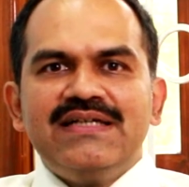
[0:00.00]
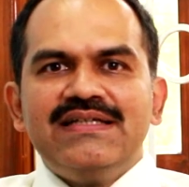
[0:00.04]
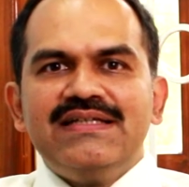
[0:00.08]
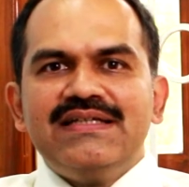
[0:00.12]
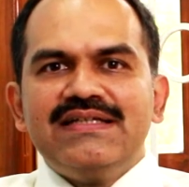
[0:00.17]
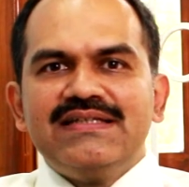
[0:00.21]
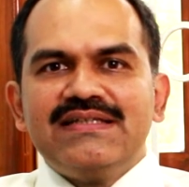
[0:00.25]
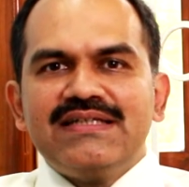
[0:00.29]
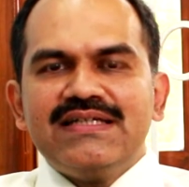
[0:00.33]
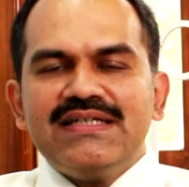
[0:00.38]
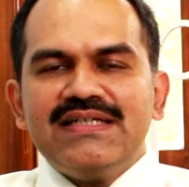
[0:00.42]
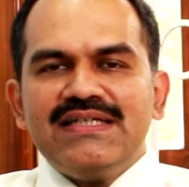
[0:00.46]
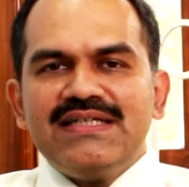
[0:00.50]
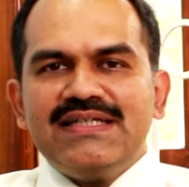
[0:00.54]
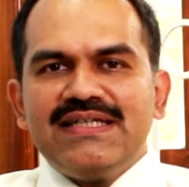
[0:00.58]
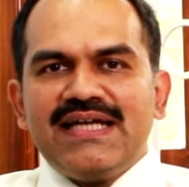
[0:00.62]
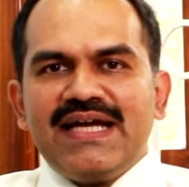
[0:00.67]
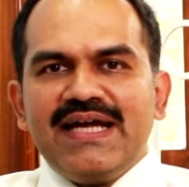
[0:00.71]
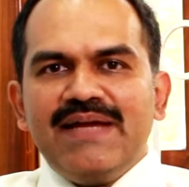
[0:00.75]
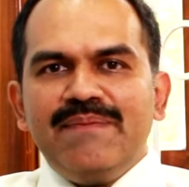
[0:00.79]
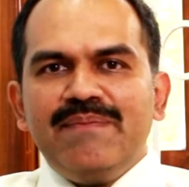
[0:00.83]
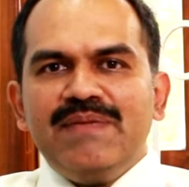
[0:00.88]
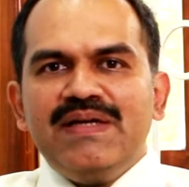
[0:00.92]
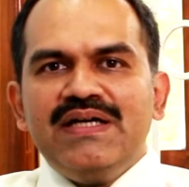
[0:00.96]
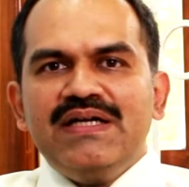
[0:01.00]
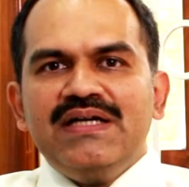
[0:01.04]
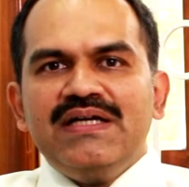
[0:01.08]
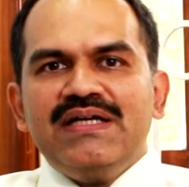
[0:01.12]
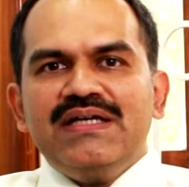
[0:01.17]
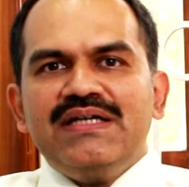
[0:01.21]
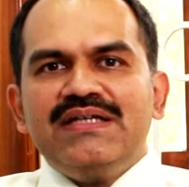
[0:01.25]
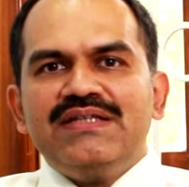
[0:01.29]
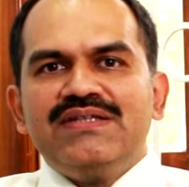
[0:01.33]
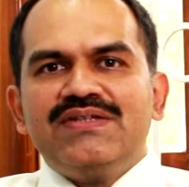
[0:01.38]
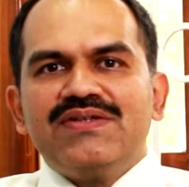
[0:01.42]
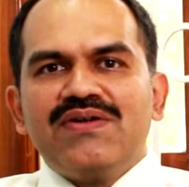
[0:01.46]
The third type
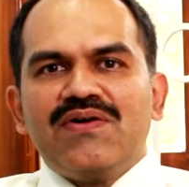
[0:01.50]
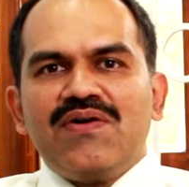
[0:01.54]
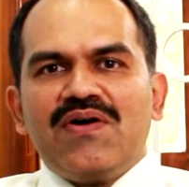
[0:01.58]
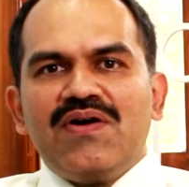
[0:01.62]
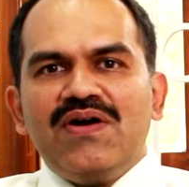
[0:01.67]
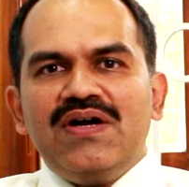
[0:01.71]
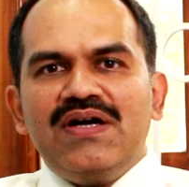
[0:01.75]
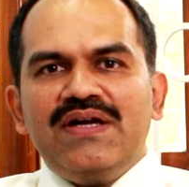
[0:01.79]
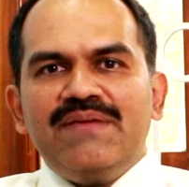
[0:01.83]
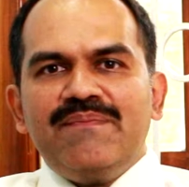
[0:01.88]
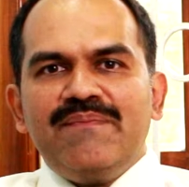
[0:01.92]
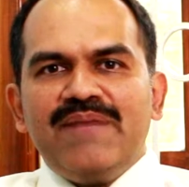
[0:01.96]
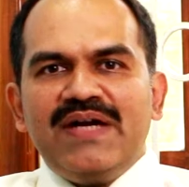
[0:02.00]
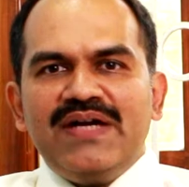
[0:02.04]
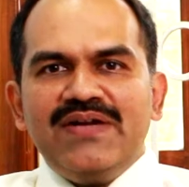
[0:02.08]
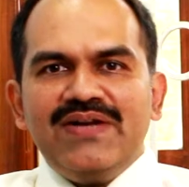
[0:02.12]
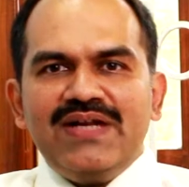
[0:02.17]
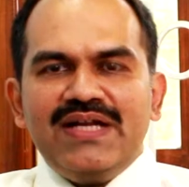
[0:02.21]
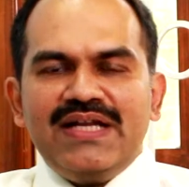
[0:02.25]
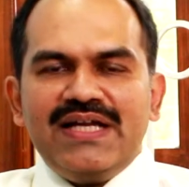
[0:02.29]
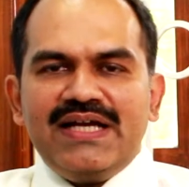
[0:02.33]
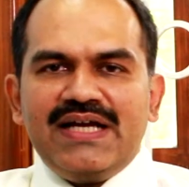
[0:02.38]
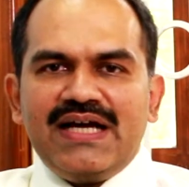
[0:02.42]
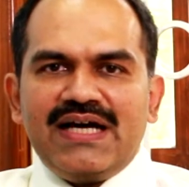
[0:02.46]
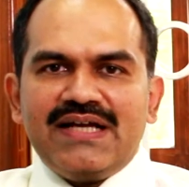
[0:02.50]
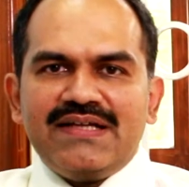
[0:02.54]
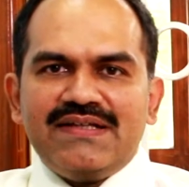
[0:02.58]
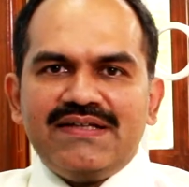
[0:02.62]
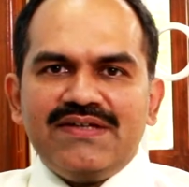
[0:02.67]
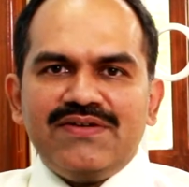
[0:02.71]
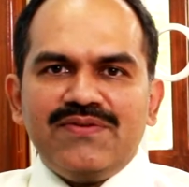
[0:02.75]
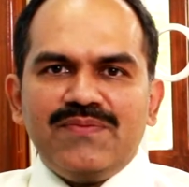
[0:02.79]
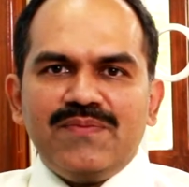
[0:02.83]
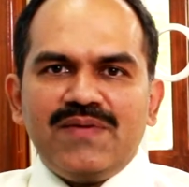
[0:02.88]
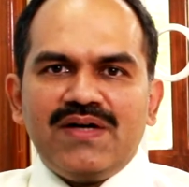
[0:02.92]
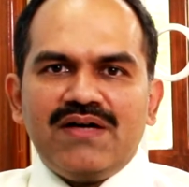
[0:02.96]
is called medullary
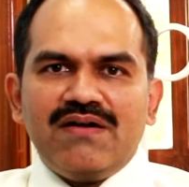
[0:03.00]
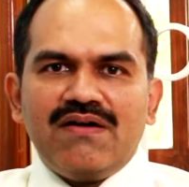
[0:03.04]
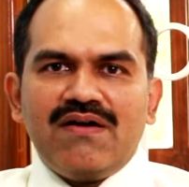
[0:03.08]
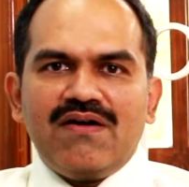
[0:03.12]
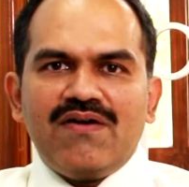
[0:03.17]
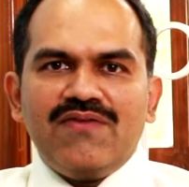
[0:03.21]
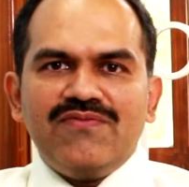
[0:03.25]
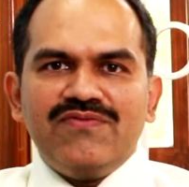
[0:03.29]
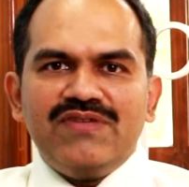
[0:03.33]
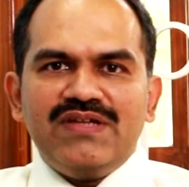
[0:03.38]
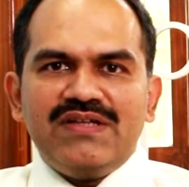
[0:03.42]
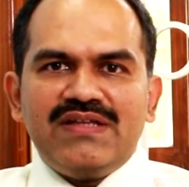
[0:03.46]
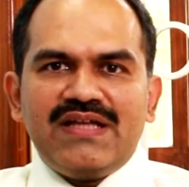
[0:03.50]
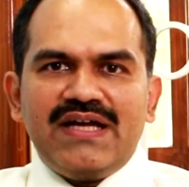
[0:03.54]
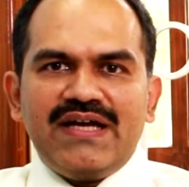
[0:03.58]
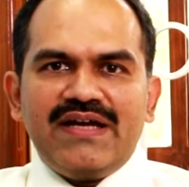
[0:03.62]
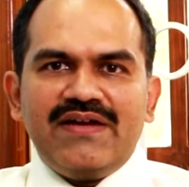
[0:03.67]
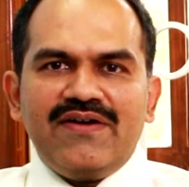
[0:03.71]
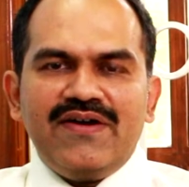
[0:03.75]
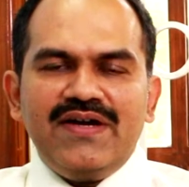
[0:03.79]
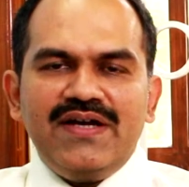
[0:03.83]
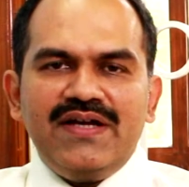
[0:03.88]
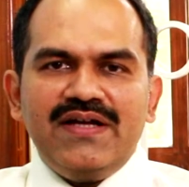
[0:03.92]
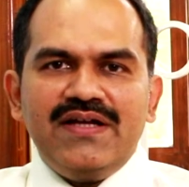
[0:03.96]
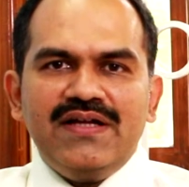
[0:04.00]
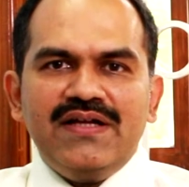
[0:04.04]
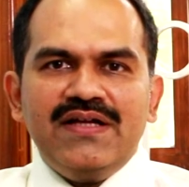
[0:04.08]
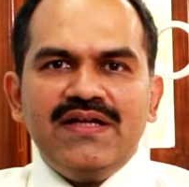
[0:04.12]
carcinoma of the thyroid